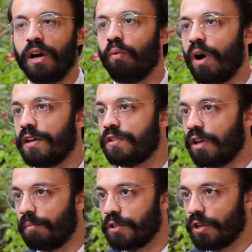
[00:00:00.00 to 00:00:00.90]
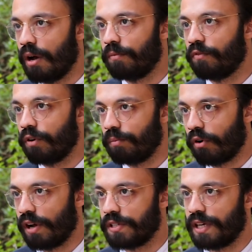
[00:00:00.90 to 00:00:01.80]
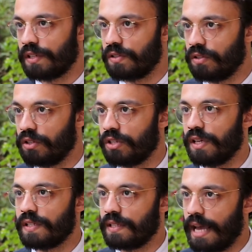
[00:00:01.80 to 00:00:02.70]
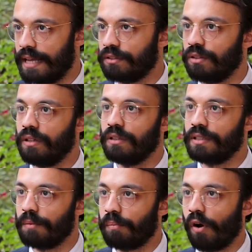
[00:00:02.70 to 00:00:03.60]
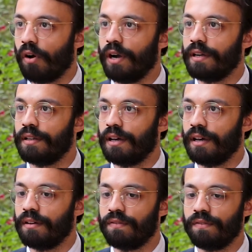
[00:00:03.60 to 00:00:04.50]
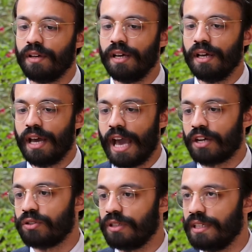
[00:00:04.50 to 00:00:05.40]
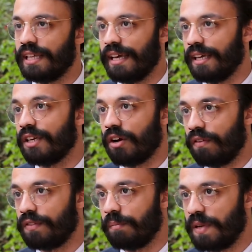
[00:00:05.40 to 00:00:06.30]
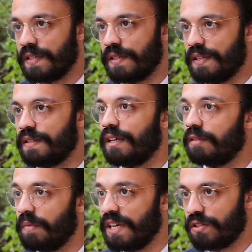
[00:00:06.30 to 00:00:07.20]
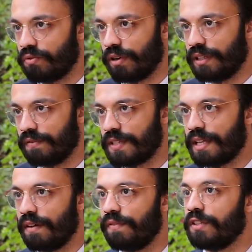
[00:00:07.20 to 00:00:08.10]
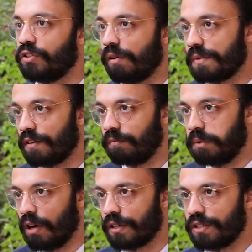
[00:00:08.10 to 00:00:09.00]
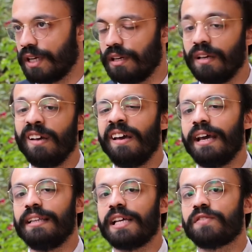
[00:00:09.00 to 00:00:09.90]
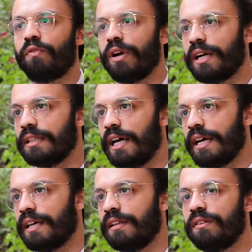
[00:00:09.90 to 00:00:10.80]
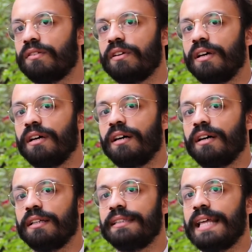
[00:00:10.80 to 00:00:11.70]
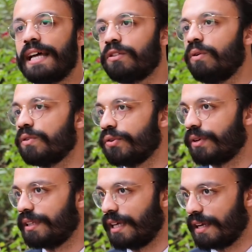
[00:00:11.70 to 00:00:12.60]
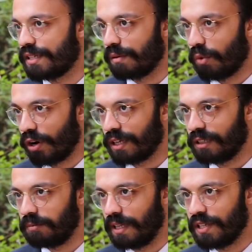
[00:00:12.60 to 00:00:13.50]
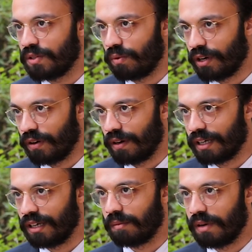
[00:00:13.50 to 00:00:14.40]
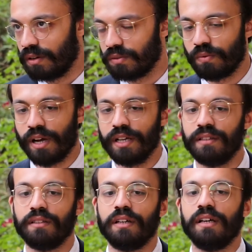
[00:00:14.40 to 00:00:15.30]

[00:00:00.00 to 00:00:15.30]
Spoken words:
a one-stop shop for projects to just handle the part of actually taking care of the business, the administrative stuff in terms of blockchain. And as for the client, that also contains the marketplace you were talking about, right?